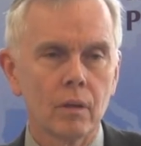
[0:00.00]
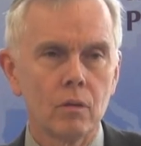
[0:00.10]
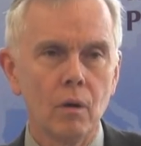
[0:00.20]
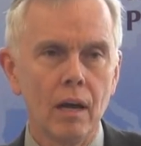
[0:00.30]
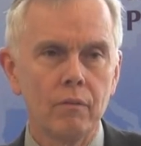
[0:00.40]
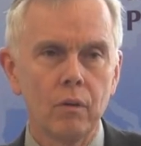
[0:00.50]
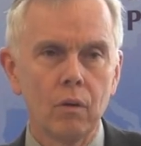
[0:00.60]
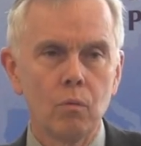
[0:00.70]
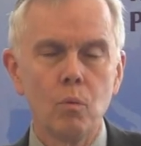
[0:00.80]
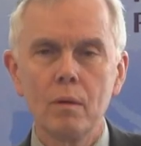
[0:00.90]
You have
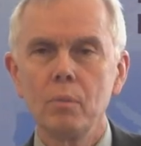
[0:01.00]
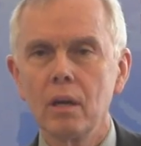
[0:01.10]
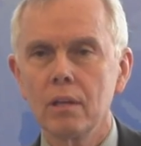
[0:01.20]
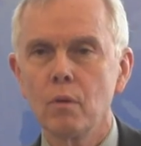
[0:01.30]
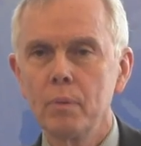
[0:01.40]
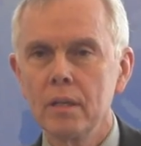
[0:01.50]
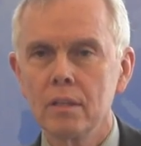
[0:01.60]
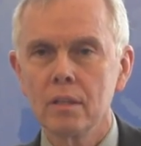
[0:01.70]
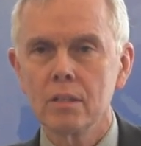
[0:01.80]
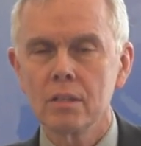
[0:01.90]
one body of
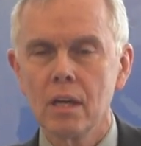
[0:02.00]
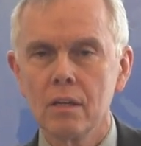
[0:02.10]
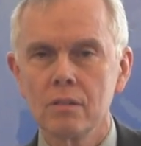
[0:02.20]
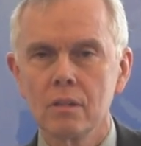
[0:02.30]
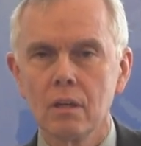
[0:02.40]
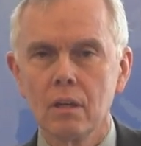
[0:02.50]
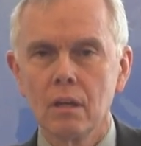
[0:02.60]
opinion that says